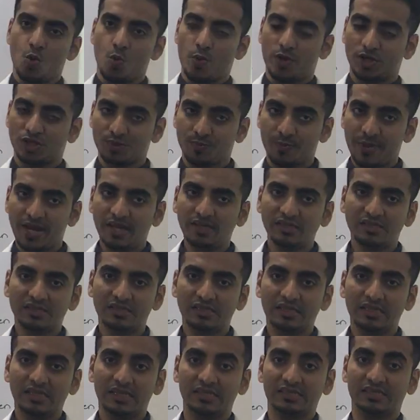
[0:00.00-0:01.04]
Which
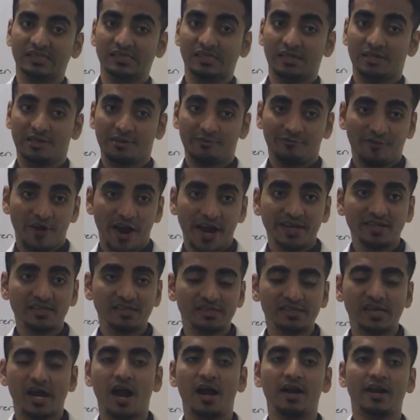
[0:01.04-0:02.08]
means this is a defined
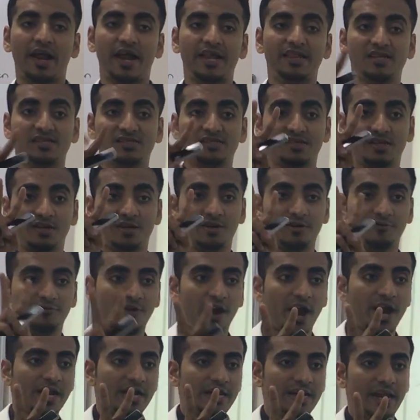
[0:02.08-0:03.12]
start and this is a
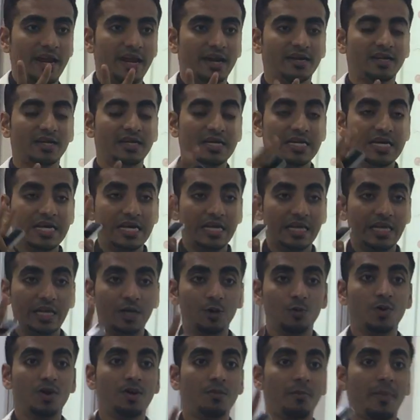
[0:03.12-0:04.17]
defined date
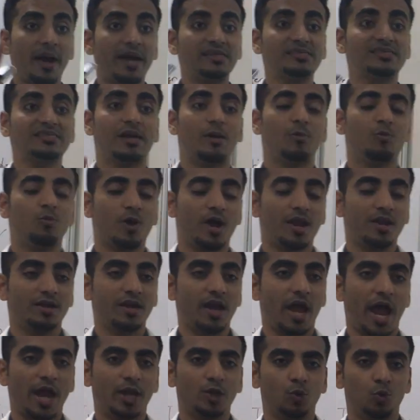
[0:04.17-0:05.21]
given by someone.
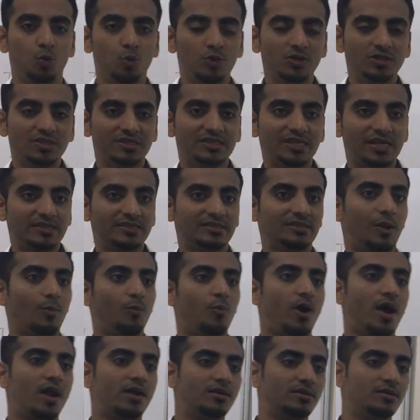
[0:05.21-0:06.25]
And who is that
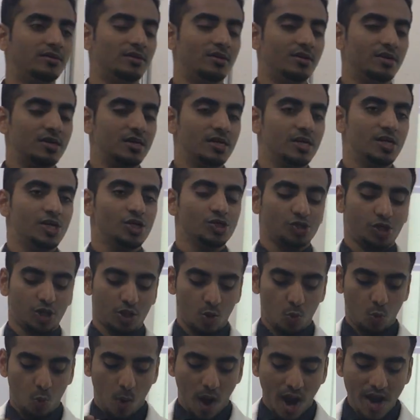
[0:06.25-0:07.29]
someone? So
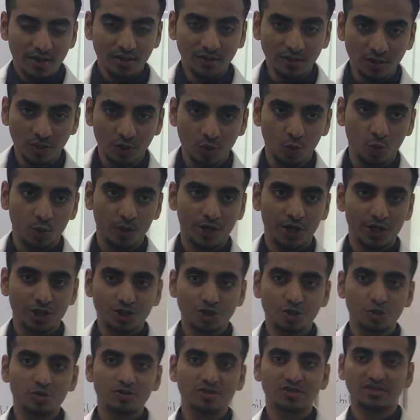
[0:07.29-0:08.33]
the one who
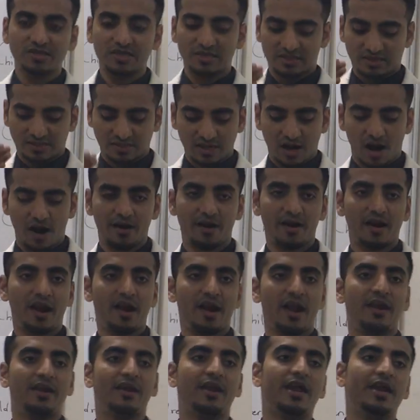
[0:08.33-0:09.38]
issues the start date
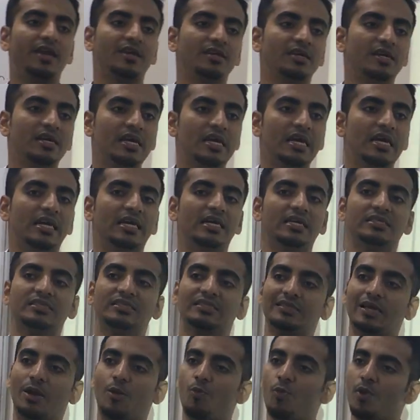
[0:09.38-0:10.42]
and end date
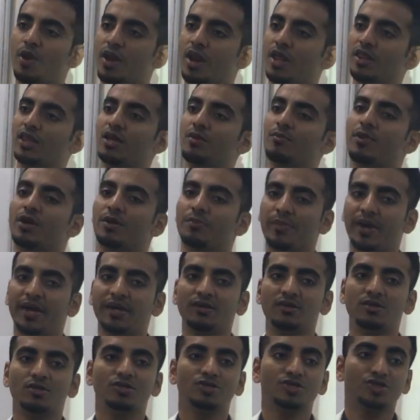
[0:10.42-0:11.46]
is someone nothing but
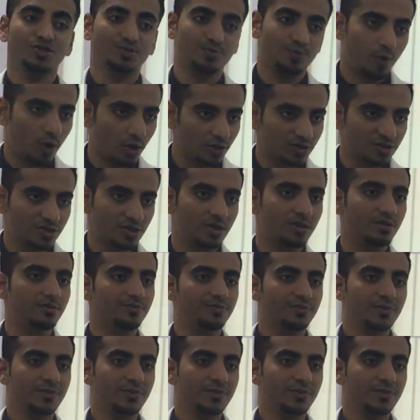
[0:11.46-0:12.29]
my sponsor.